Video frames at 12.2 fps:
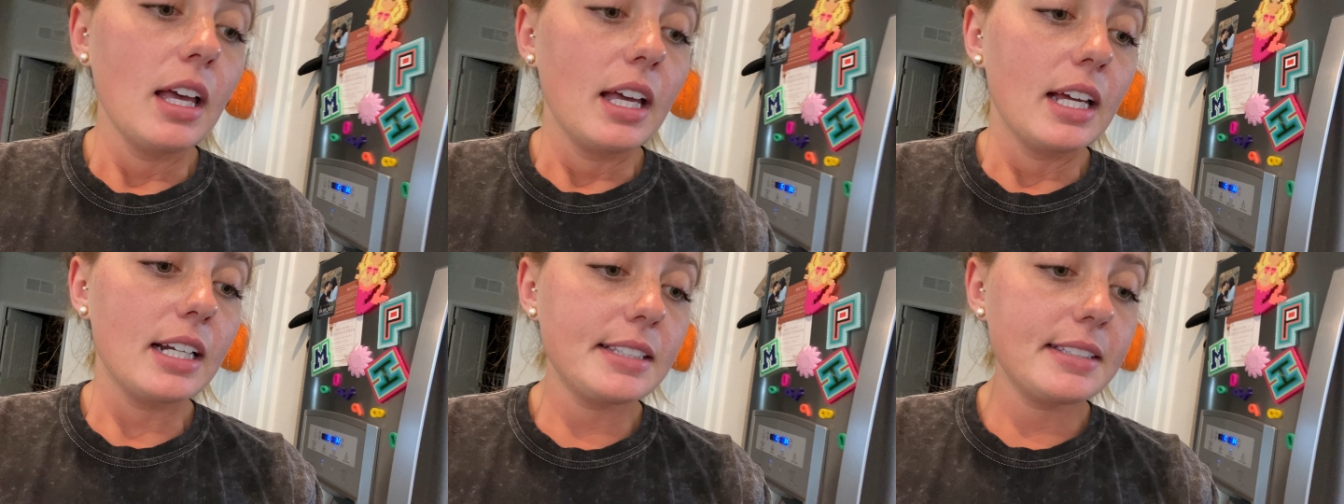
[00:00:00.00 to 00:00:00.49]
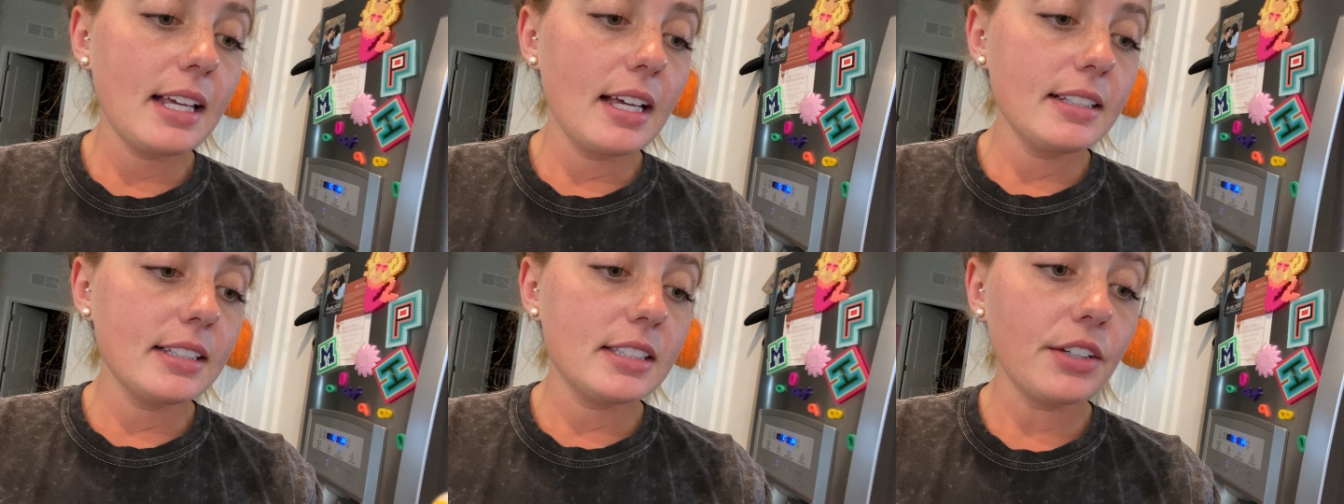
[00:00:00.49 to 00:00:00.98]
and it
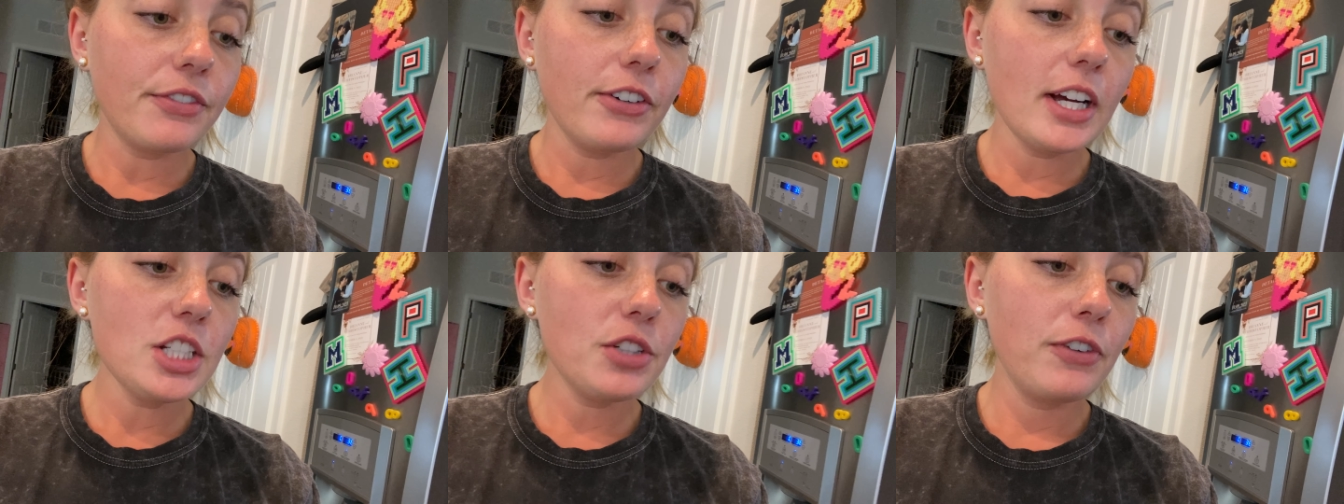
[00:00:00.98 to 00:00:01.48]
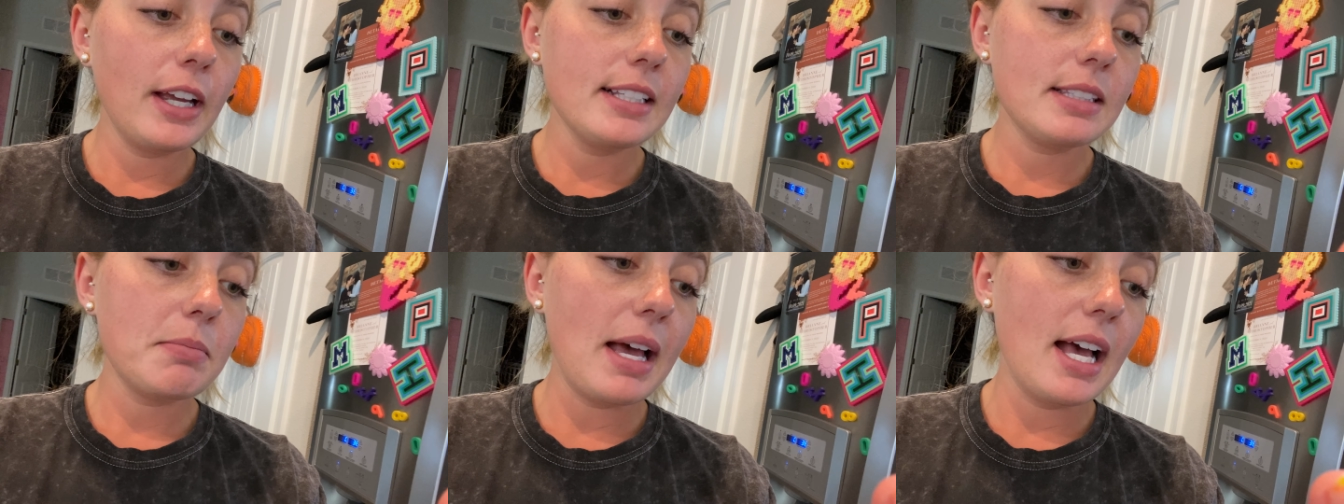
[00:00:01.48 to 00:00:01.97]
says it's a fresh
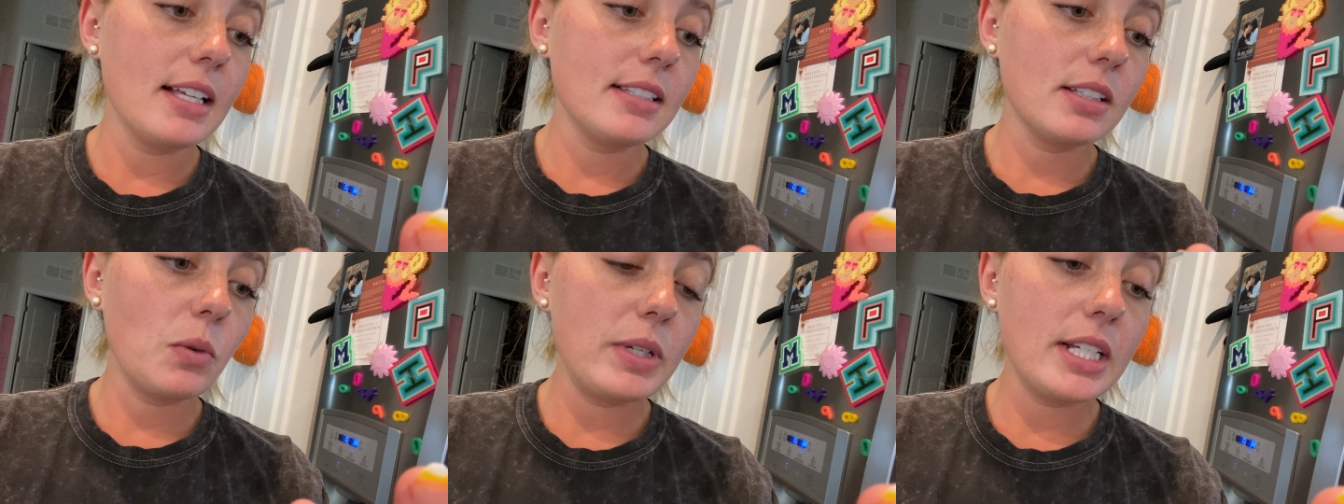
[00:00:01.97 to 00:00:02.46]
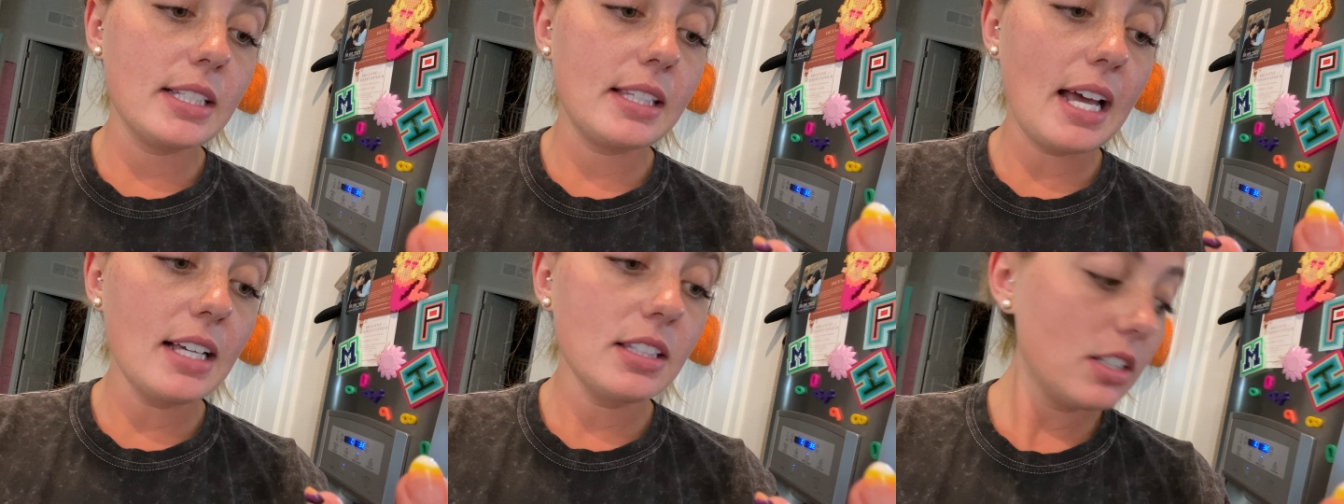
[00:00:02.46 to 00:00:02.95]
face mask when
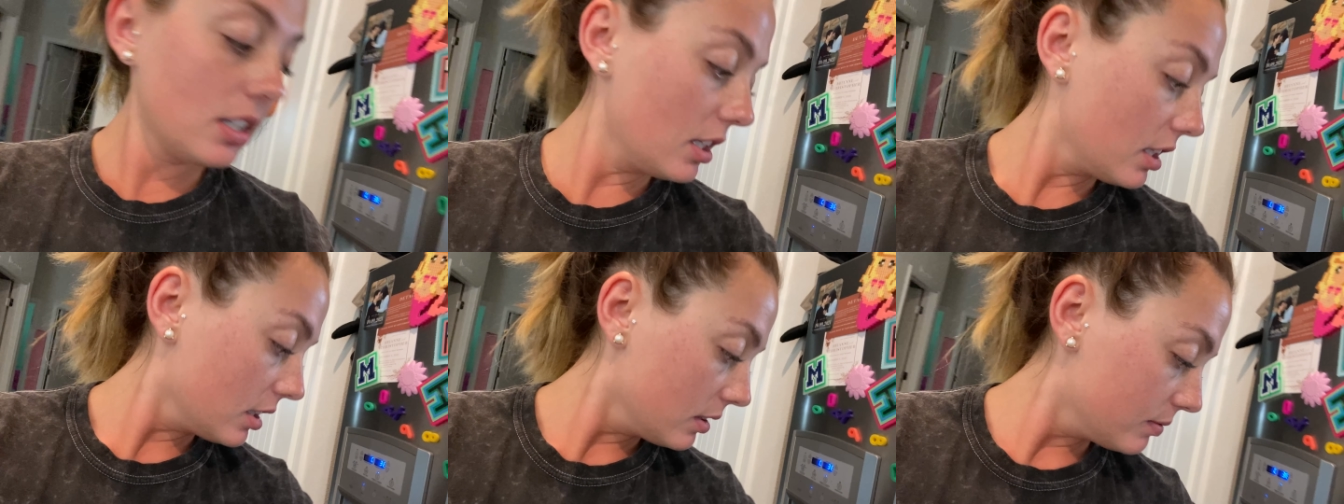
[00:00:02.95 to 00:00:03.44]
disaster